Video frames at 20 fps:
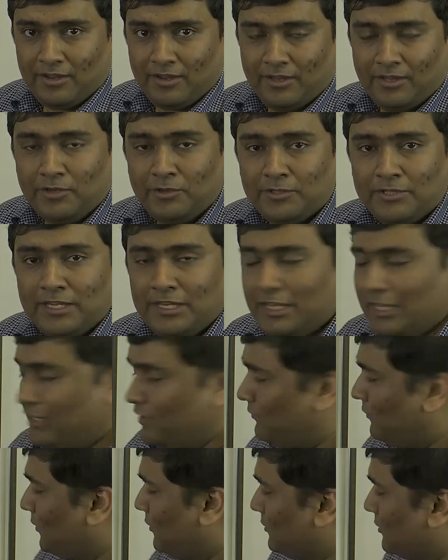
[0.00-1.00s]
Using
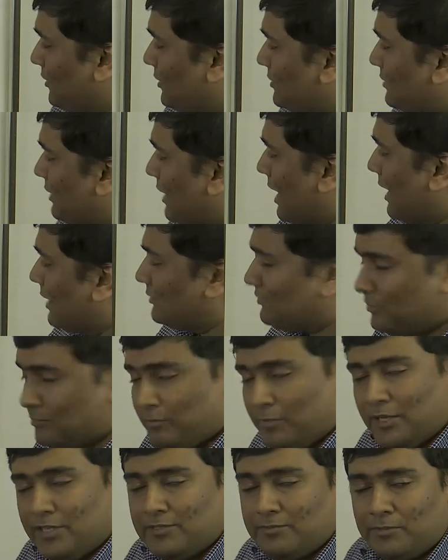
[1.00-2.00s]
eFuses as
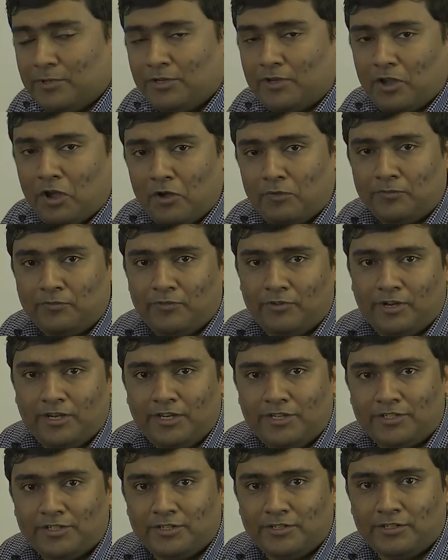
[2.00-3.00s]
replacement of
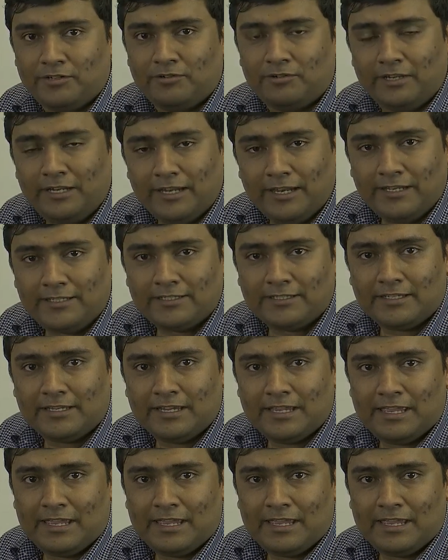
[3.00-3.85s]
traditional relays